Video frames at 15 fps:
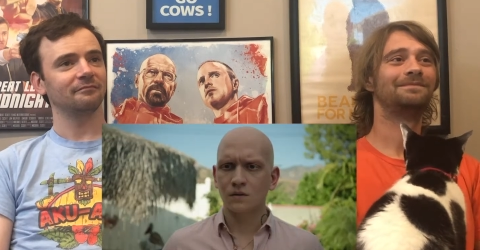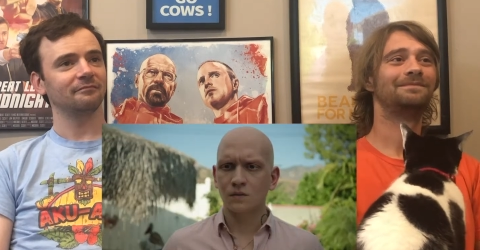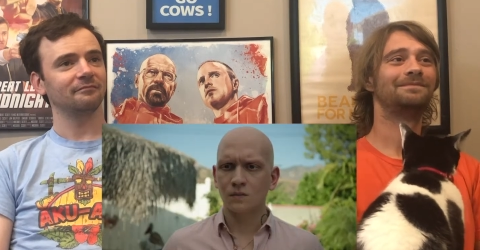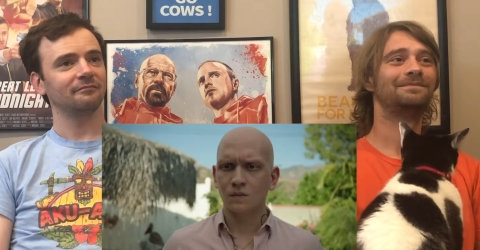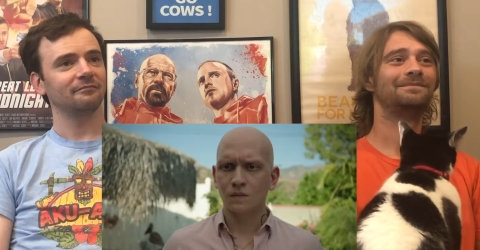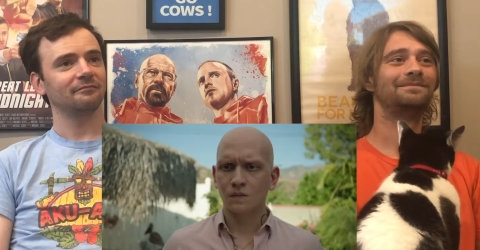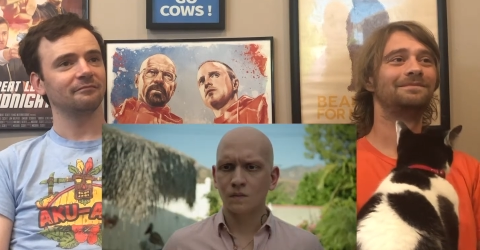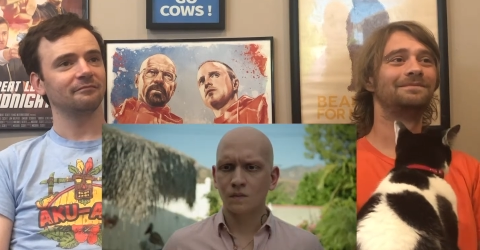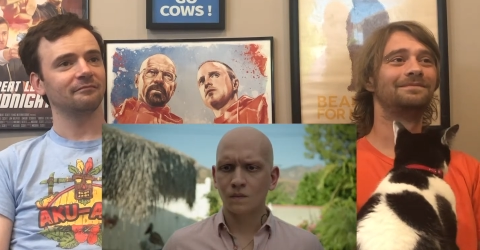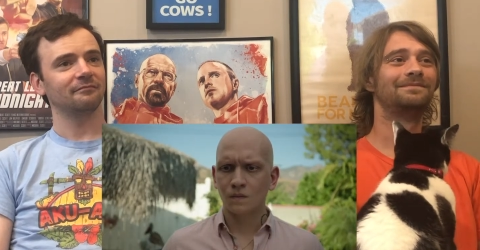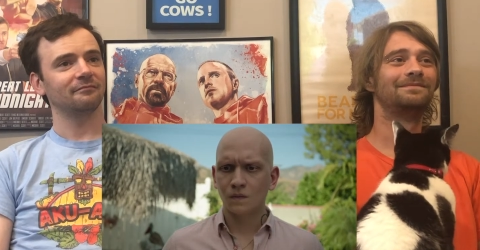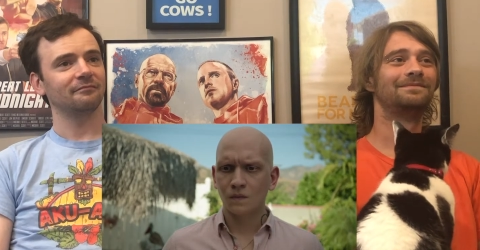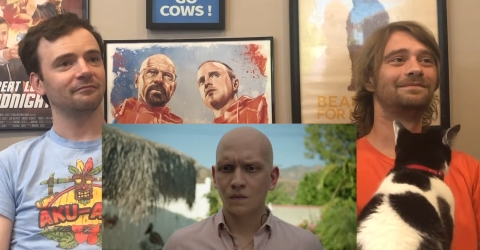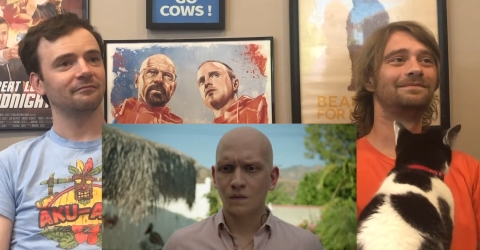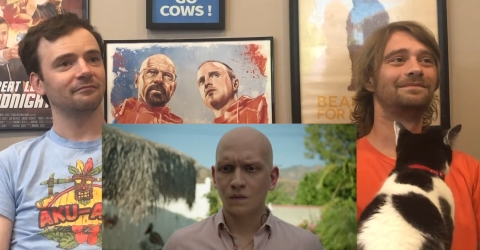
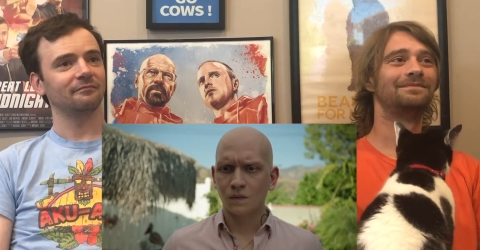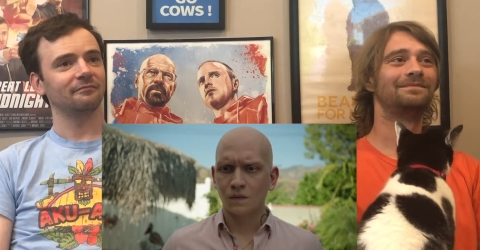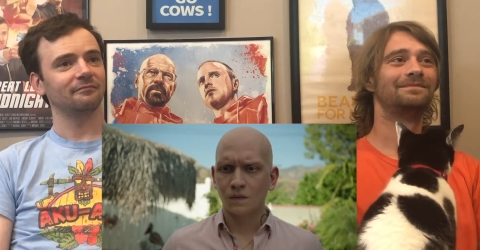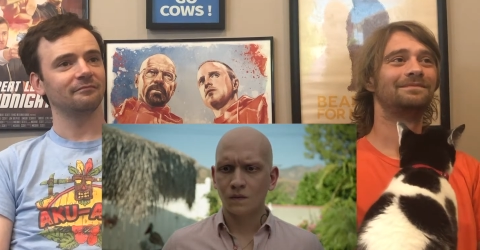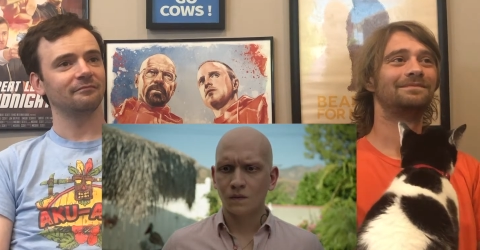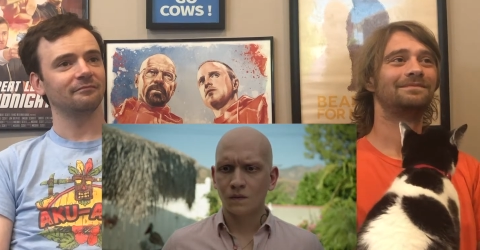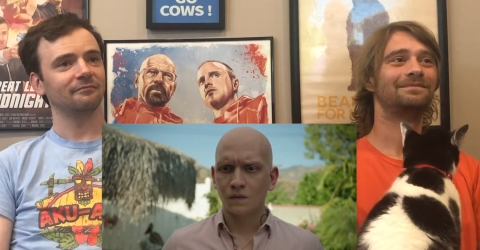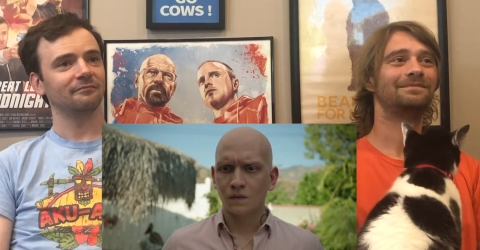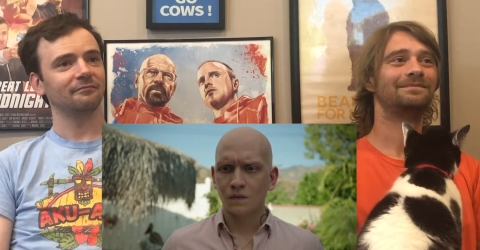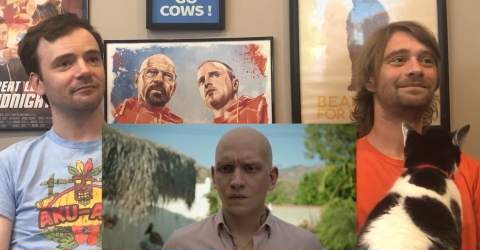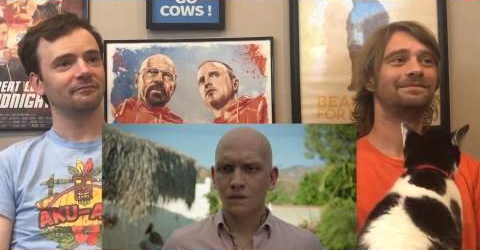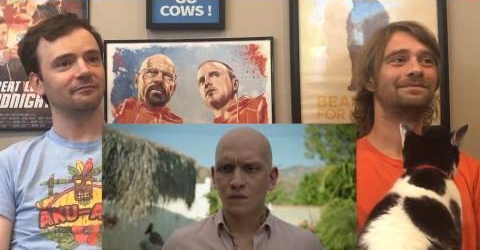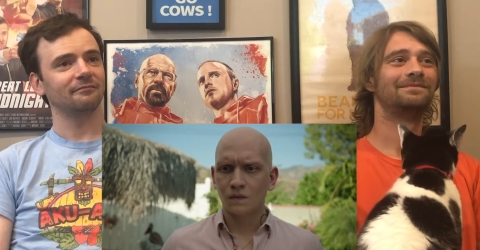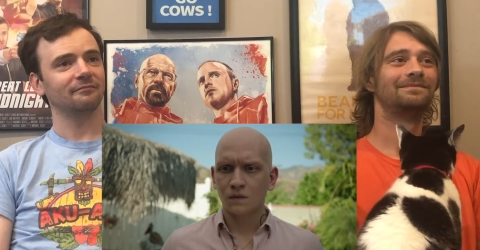(no one is talking)